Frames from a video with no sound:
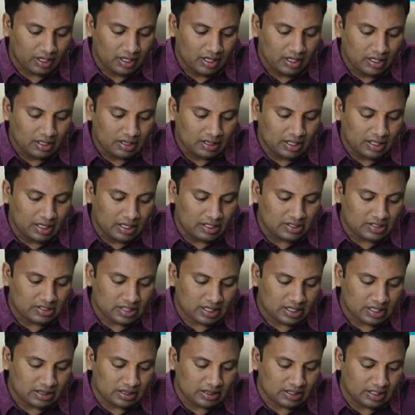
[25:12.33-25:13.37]
These are
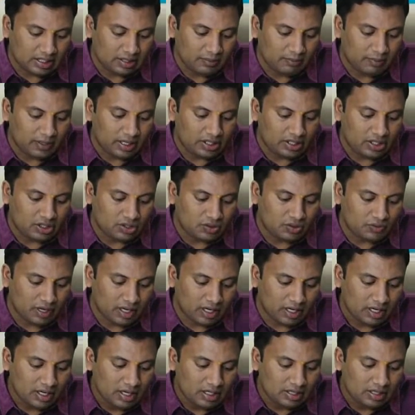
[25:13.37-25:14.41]
nothing but 12.
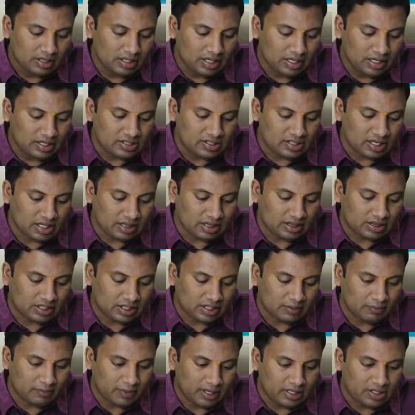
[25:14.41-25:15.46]
These are nothing
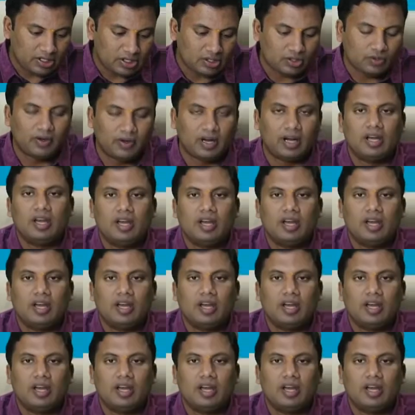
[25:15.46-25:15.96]
but 12.